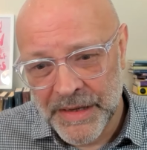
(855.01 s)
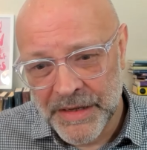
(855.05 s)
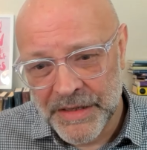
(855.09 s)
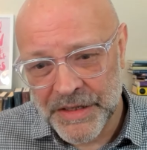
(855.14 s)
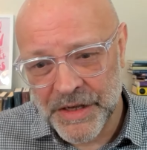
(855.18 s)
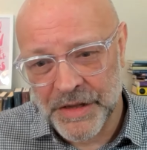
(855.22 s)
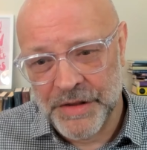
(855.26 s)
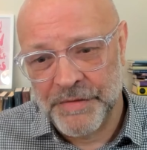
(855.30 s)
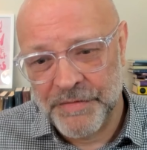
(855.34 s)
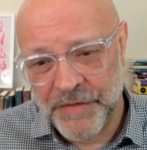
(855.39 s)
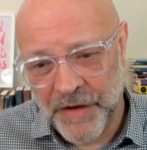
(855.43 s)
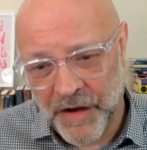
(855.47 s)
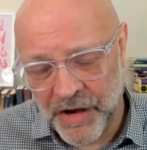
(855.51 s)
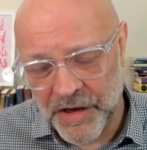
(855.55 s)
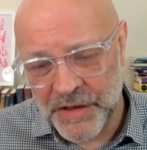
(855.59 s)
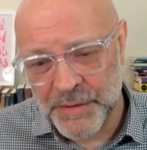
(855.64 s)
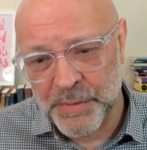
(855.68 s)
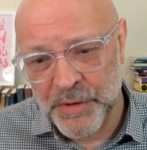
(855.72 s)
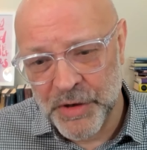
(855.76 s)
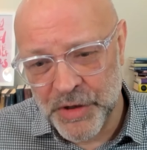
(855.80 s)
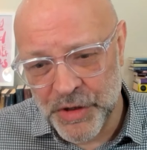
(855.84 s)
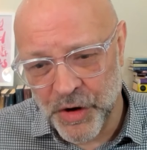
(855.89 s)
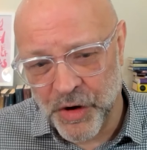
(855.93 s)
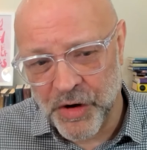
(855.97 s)
So the
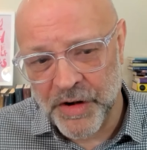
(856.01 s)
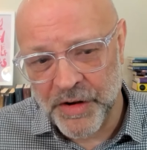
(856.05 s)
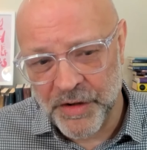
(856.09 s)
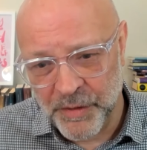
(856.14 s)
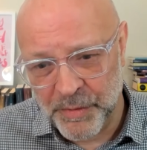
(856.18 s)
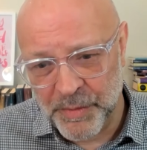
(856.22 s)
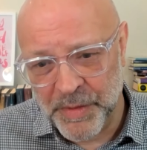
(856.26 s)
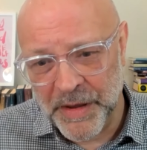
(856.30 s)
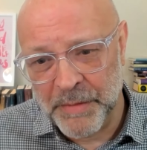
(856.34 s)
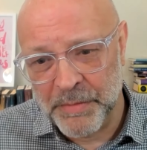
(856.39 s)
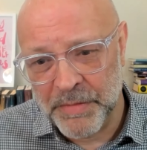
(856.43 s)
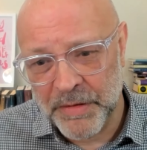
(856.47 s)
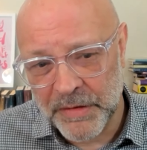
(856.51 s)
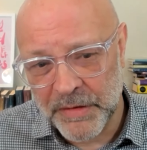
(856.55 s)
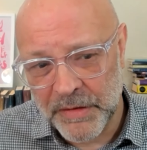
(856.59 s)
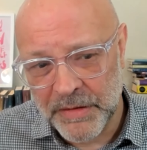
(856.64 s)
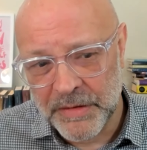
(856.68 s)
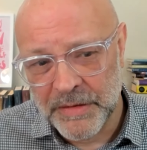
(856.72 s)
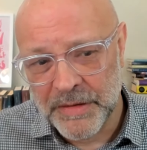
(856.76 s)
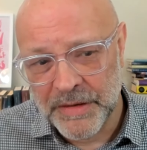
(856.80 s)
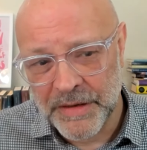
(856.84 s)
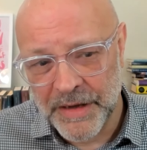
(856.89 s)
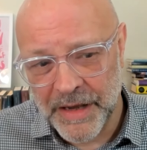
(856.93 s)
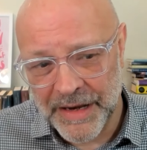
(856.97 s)
vast majority of people
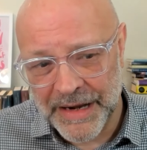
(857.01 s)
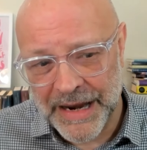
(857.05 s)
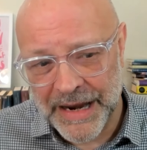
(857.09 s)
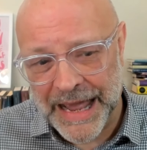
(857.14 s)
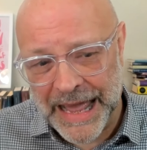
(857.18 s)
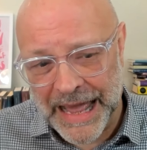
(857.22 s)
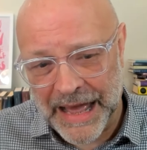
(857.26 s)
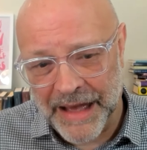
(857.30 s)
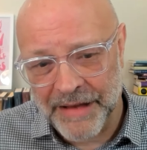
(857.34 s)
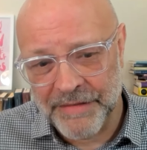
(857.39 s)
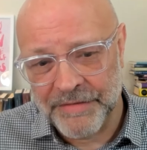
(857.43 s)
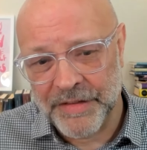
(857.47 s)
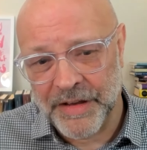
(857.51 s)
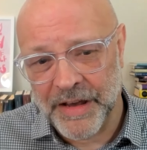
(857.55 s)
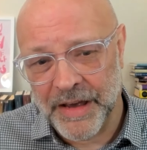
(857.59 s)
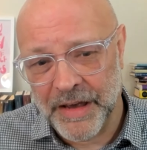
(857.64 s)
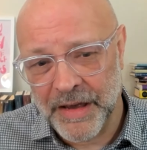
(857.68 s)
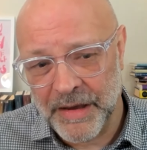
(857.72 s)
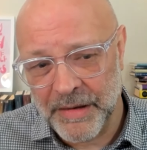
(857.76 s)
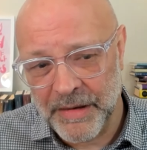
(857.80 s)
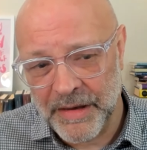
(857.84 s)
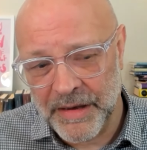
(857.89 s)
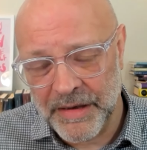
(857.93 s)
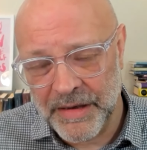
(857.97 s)
can have
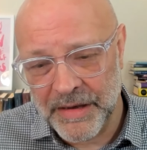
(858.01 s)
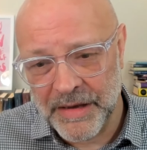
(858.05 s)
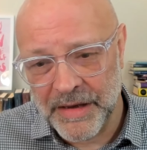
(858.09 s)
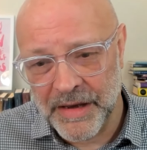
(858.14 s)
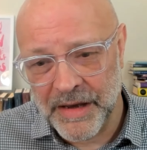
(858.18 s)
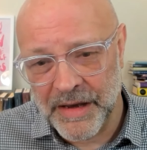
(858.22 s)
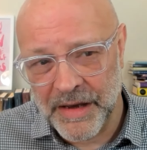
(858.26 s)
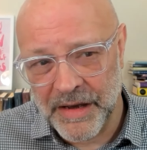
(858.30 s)
a